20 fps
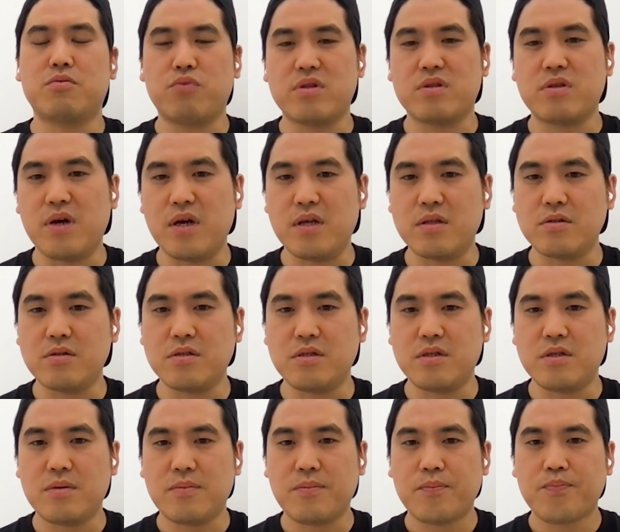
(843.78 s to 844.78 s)
with the energy.
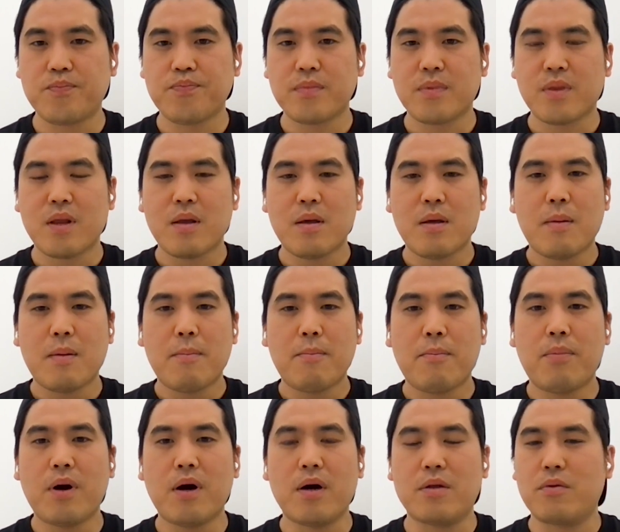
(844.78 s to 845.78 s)

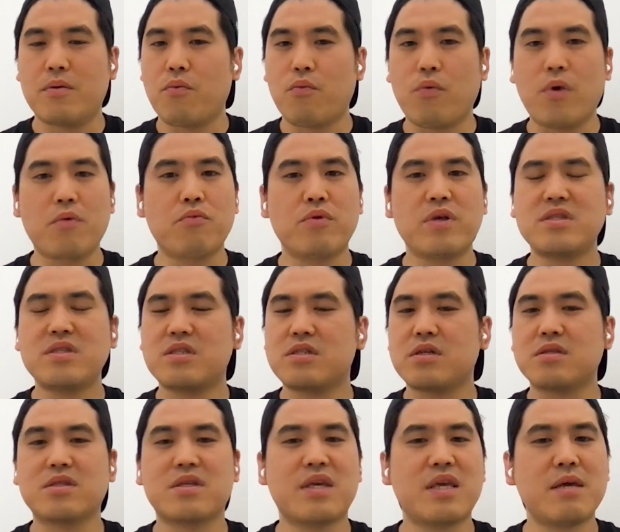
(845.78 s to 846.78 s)
But when we
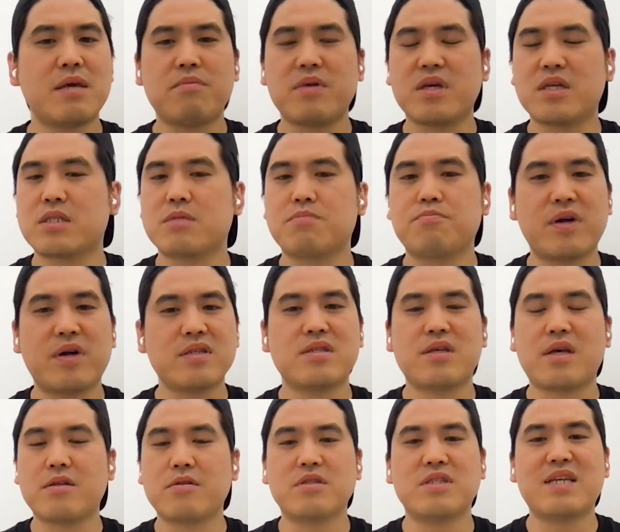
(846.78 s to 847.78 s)
just keep express
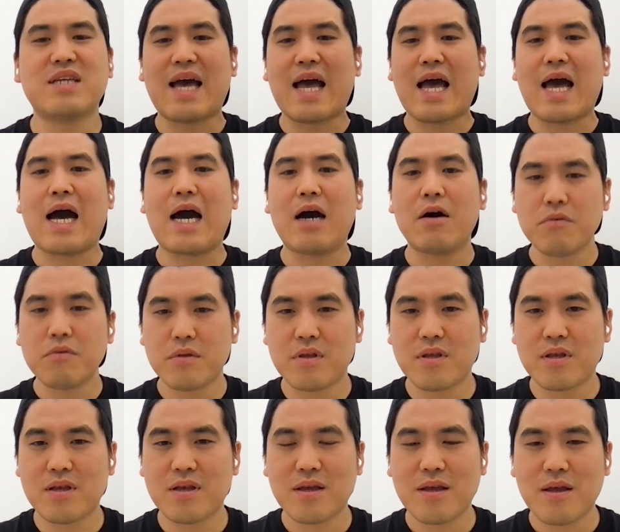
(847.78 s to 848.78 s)
energy out,